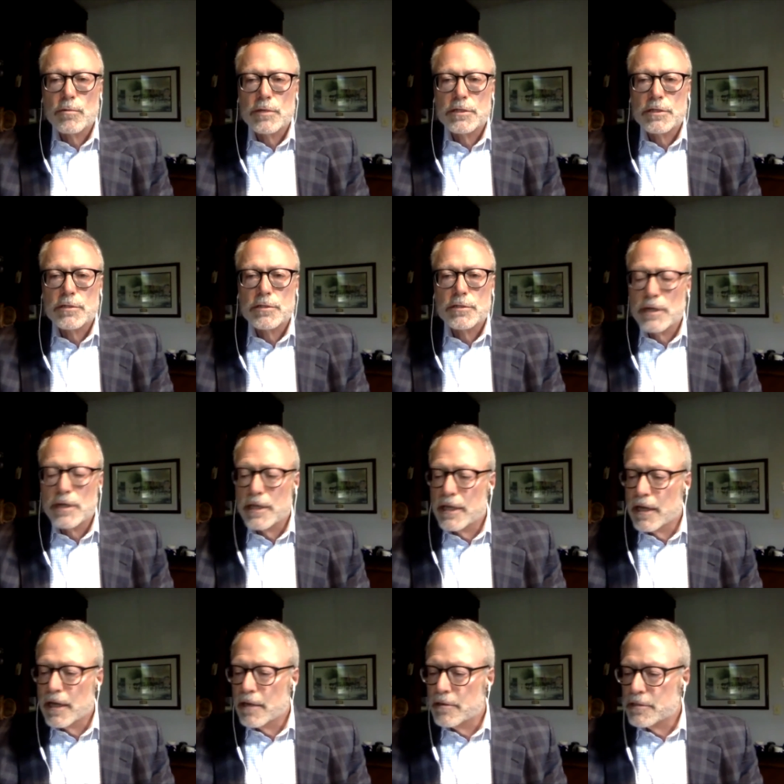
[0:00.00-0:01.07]
which is really
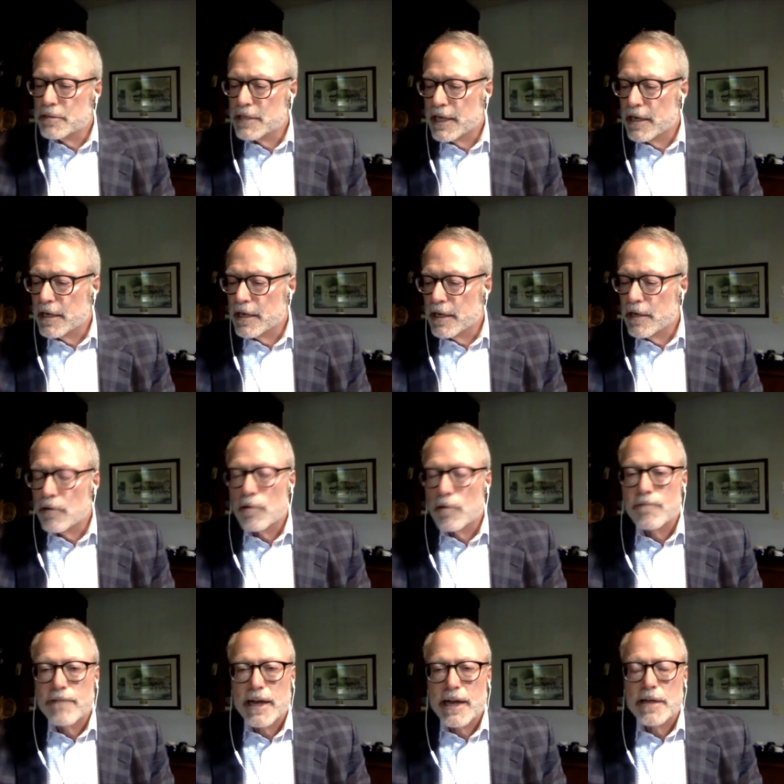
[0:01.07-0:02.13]
understanding your
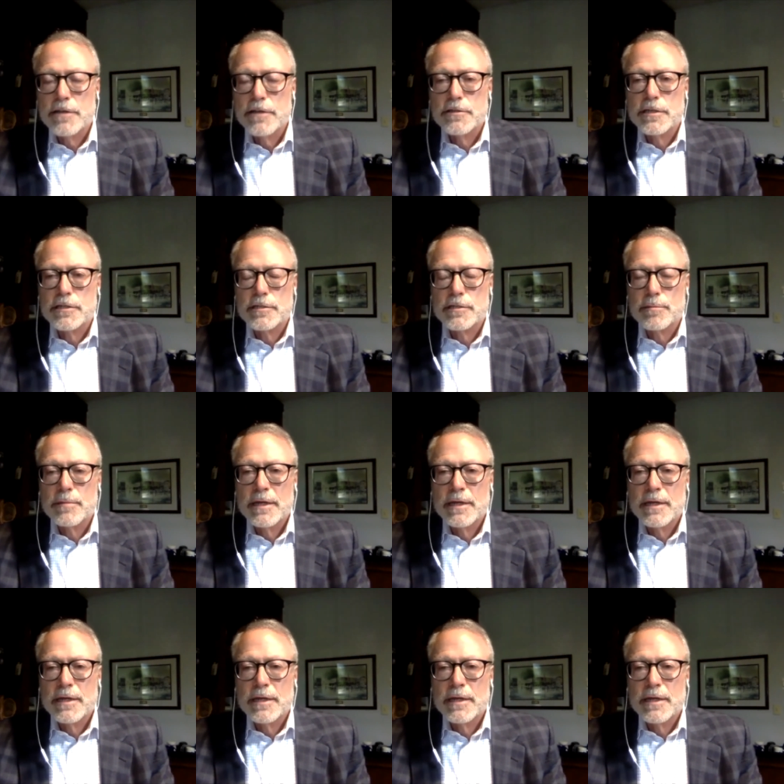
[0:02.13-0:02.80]
own value system.